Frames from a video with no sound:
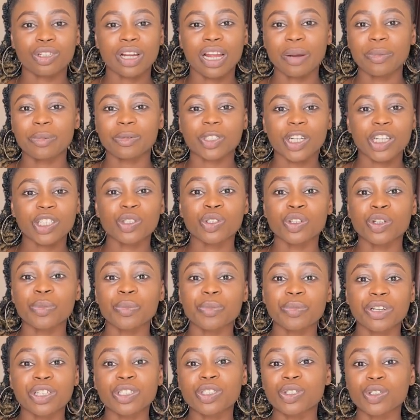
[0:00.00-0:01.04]
you are trying to
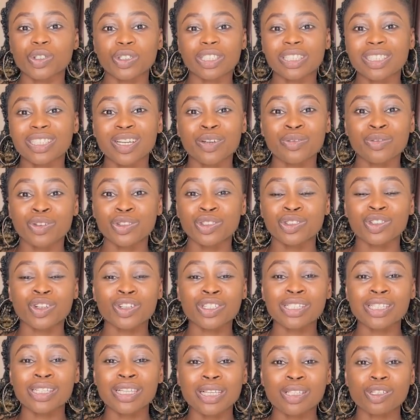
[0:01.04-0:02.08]
impress yourself, or you
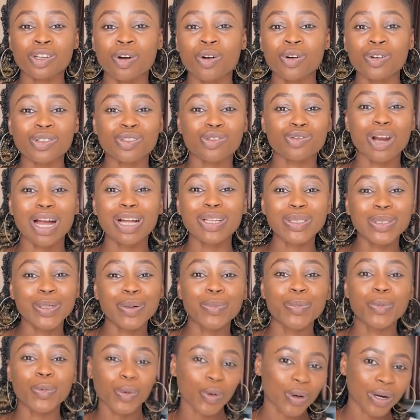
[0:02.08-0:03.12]
just see someone's
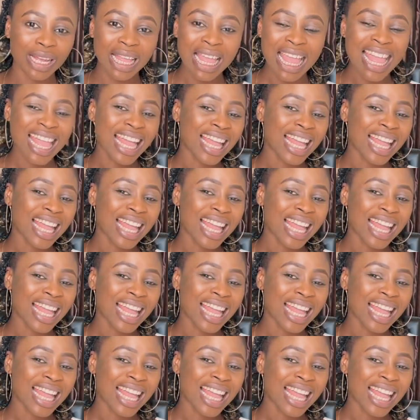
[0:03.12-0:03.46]
random work.